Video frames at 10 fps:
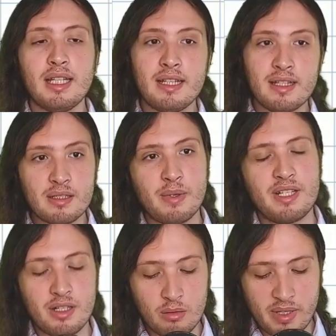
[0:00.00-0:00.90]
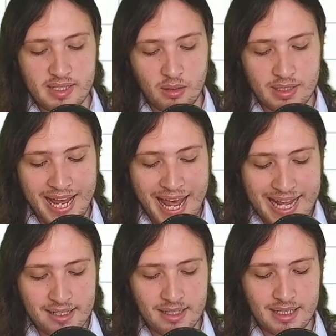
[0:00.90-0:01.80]
In this question, we're told
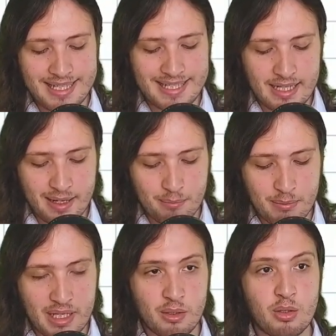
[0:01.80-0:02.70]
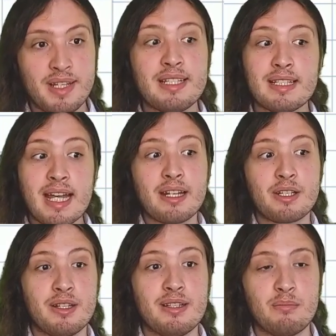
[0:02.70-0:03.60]
n is the number of
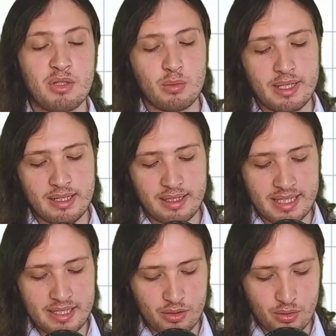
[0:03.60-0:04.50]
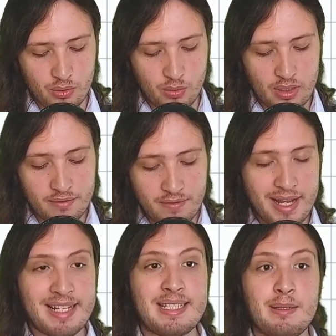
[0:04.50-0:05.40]
intersections between these two
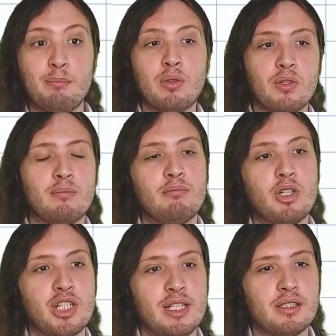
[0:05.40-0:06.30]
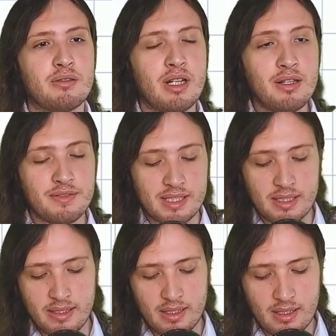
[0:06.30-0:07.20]
fairly simple modulus graphs.
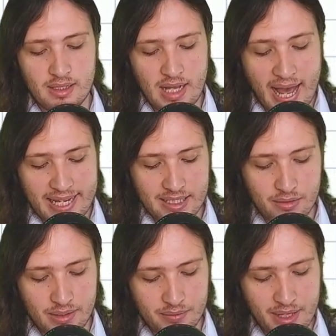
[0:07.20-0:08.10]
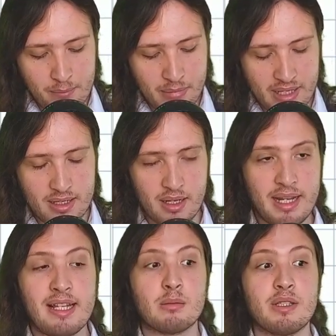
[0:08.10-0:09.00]
A is a real number, and I
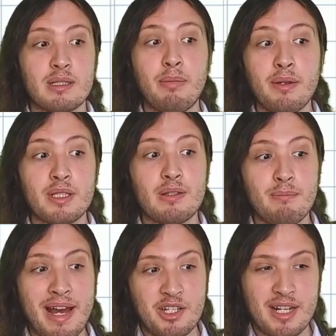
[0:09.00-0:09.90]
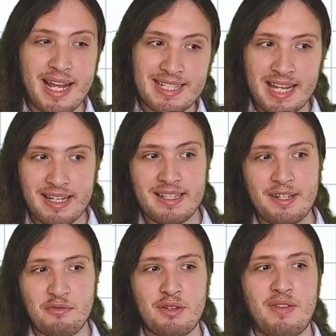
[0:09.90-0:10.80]
guess we're supposed to imagine A taking
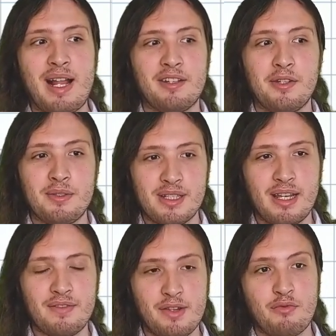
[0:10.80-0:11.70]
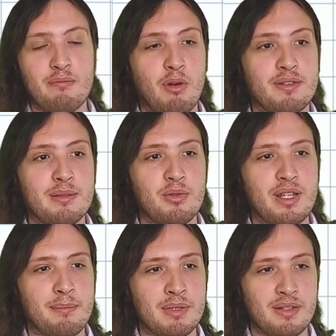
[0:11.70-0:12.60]
different values to give different possible
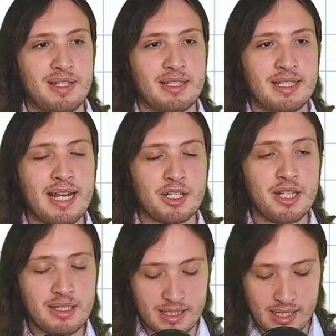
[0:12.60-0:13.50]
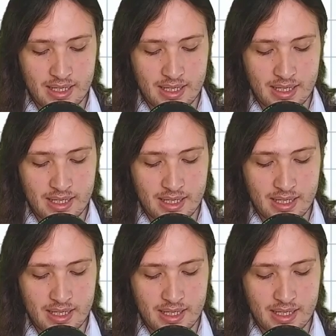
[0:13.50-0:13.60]
numbers of intersections.